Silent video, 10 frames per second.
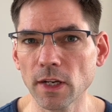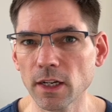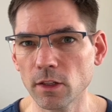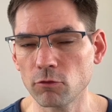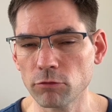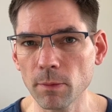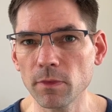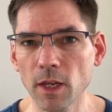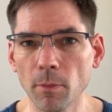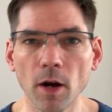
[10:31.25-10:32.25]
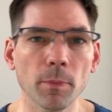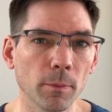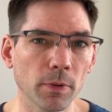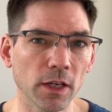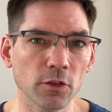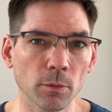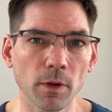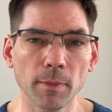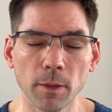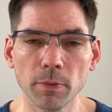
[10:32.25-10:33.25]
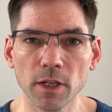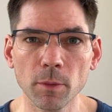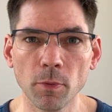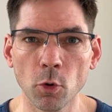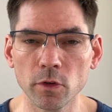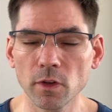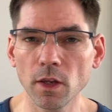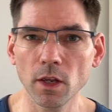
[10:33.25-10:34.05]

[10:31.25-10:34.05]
I could round them up and place them on my player board